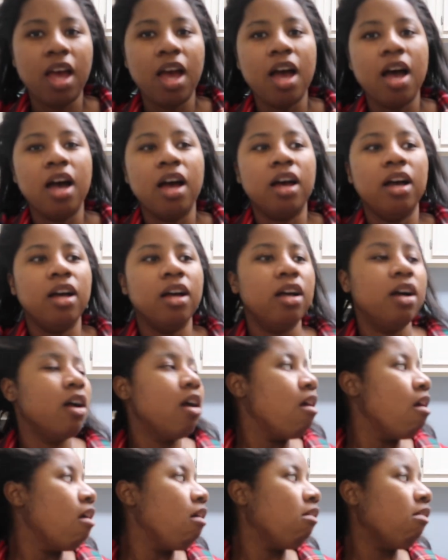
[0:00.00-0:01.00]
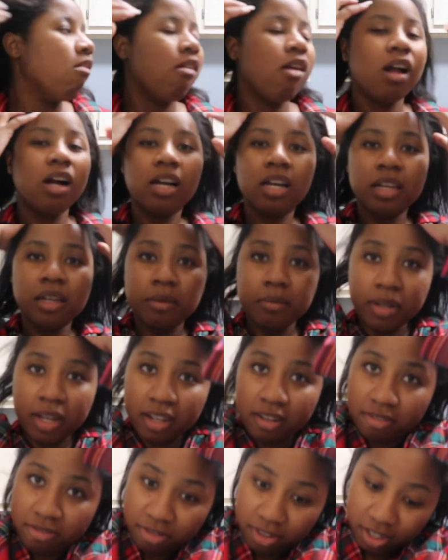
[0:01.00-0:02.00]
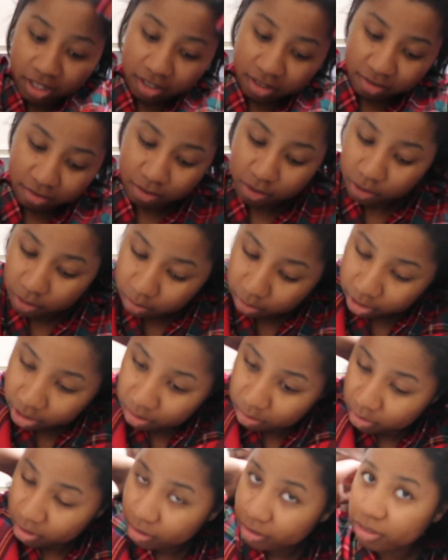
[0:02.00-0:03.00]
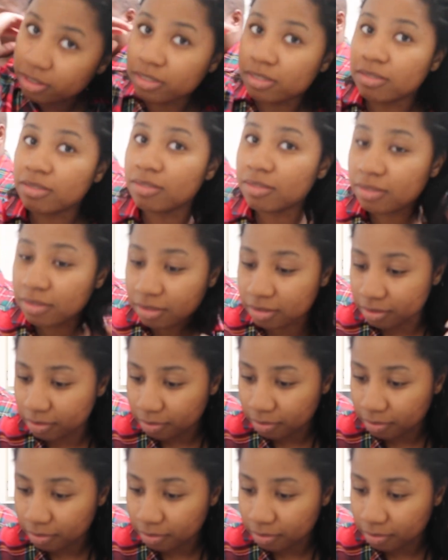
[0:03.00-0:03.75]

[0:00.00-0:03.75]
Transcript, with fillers: it's cornbread. I am not a fan of cornbread and milk. Maybe I